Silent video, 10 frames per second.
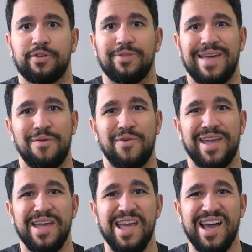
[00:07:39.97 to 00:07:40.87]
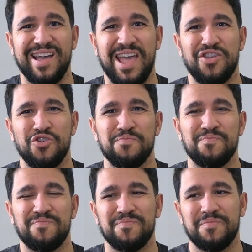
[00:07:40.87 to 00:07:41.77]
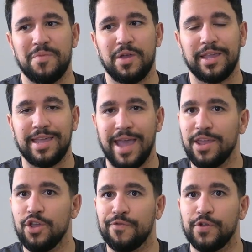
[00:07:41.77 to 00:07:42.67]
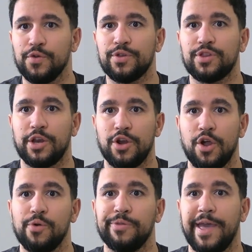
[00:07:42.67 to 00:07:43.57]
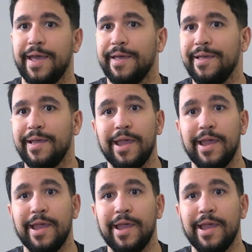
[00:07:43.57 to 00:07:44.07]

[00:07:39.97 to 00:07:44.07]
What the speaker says: So that way, again, you're getting your viewers to know that